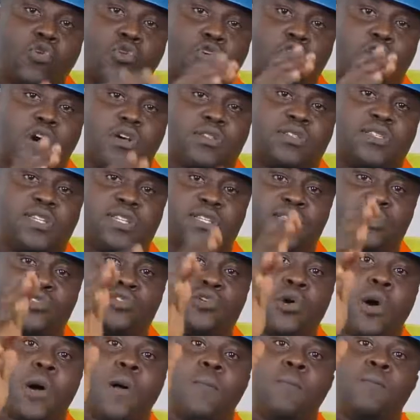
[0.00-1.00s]
causes
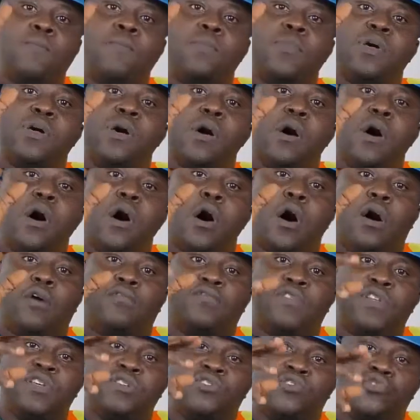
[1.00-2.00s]
some
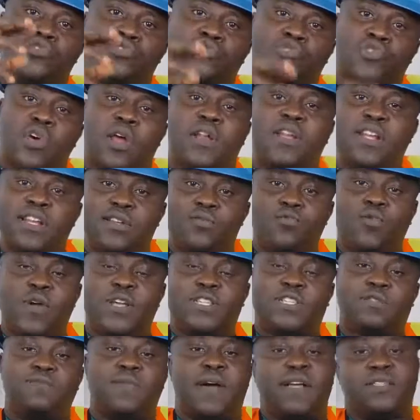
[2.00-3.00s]
of the solid
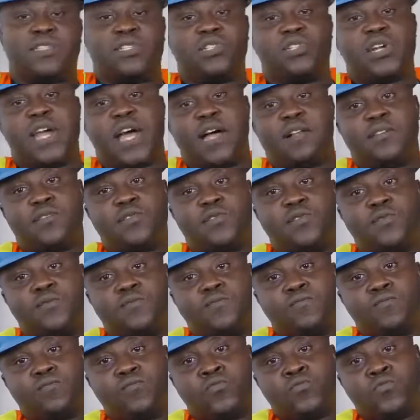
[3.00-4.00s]
waste materials